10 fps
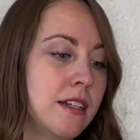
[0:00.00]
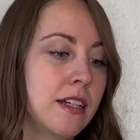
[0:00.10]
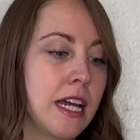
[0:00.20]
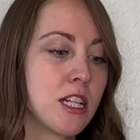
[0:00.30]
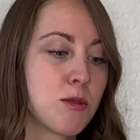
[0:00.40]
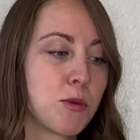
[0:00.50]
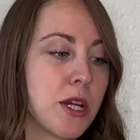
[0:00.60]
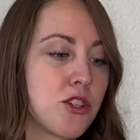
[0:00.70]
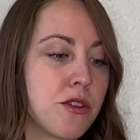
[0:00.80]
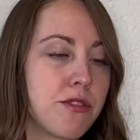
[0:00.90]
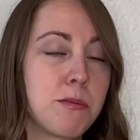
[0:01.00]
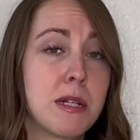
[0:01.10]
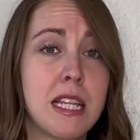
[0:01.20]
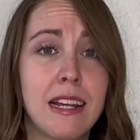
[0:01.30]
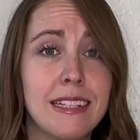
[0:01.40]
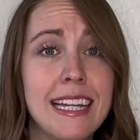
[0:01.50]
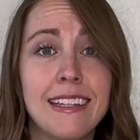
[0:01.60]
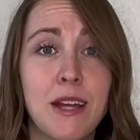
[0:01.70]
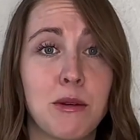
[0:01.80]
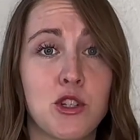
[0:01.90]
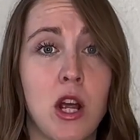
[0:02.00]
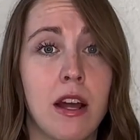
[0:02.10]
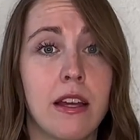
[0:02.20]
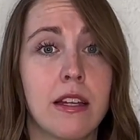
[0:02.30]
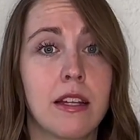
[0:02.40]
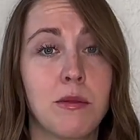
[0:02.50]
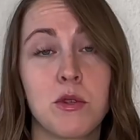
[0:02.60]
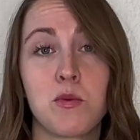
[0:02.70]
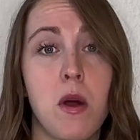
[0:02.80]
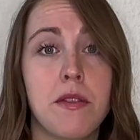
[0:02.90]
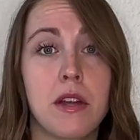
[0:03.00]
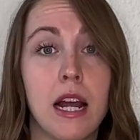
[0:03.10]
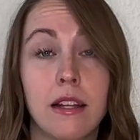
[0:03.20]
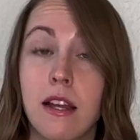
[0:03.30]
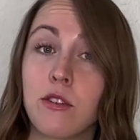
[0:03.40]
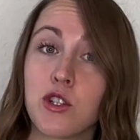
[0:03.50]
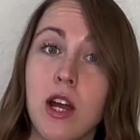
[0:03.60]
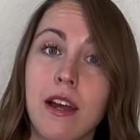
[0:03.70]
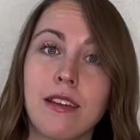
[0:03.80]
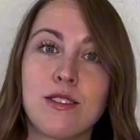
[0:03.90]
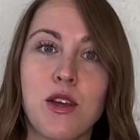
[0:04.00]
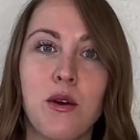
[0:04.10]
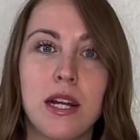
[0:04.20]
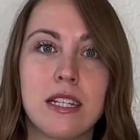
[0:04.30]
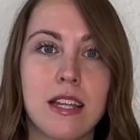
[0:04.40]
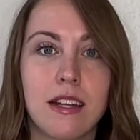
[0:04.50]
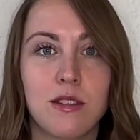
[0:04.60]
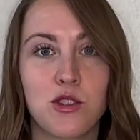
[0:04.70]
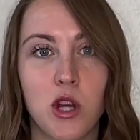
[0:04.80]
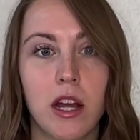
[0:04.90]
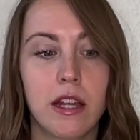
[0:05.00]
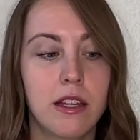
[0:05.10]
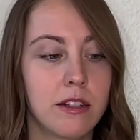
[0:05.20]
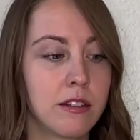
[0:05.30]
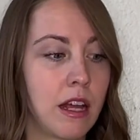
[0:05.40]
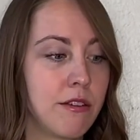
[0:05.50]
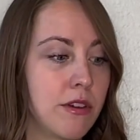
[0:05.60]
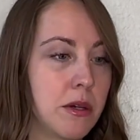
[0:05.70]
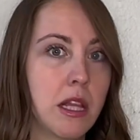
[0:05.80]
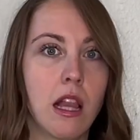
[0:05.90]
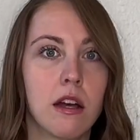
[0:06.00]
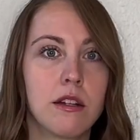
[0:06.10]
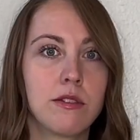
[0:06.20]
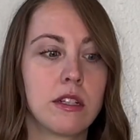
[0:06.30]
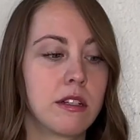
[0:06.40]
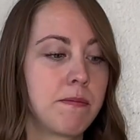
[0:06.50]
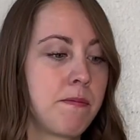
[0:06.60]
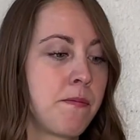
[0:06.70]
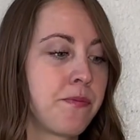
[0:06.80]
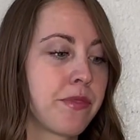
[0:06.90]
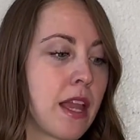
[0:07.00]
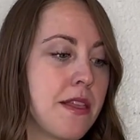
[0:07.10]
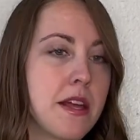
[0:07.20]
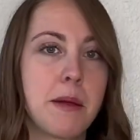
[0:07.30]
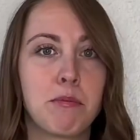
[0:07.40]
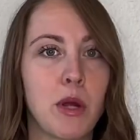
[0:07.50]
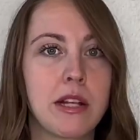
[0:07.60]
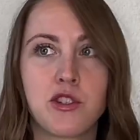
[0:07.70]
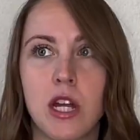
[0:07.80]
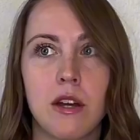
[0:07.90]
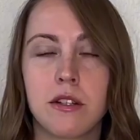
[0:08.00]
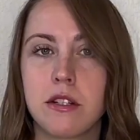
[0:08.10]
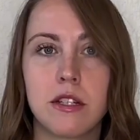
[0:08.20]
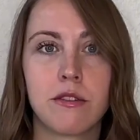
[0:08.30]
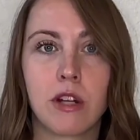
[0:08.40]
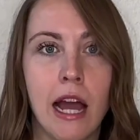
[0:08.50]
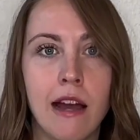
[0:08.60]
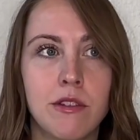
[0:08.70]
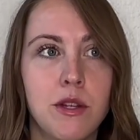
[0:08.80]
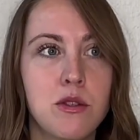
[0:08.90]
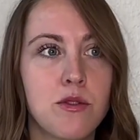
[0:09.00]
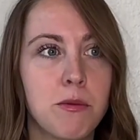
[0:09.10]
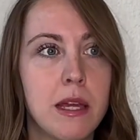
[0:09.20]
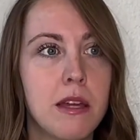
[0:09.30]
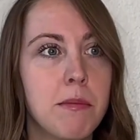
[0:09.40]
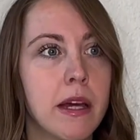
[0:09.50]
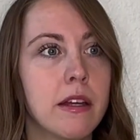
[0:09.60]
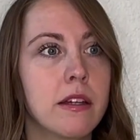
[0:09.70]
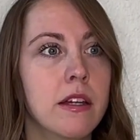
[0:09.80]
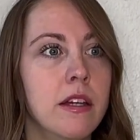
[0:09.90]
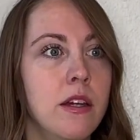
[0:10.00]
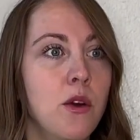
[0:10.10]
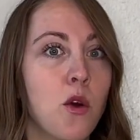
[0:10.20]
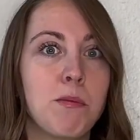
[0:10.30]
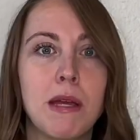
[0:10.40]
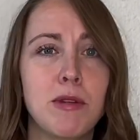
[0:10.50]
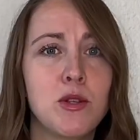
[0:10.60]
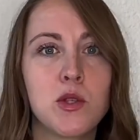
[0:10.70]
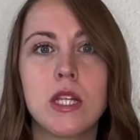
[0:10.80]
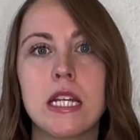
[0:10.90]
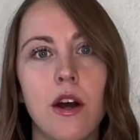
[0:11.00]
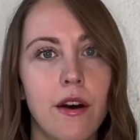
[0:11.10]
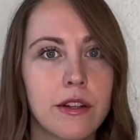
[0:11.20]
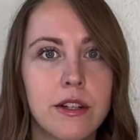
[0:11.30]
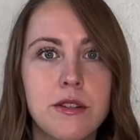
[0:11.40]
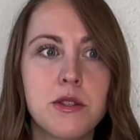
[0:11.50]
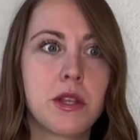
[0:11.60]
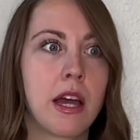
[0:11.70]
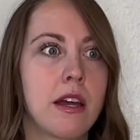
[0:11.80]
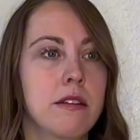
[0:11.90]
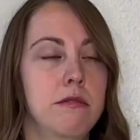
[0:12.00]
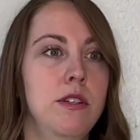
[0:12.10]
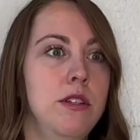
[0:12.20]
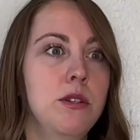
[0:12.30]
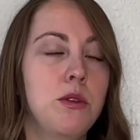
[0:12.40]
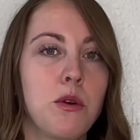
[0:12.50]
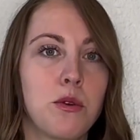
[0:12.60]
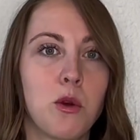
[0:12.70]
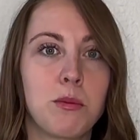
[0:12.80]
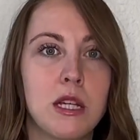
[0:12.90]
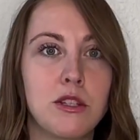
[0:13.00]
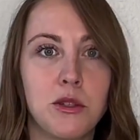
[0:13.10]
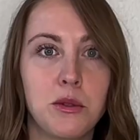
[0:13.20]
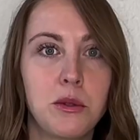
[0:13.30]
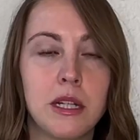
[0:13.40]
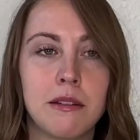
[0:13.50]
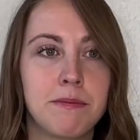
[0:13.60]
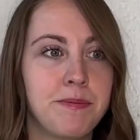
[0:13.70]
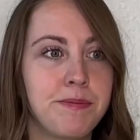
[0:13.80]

inspiration from a technique they were trying, and it was one that I had never tried. So I decided to try it, and I fell in love, and then it branched out into different avenues for me. But or maybe you see colors that you don't normally do, and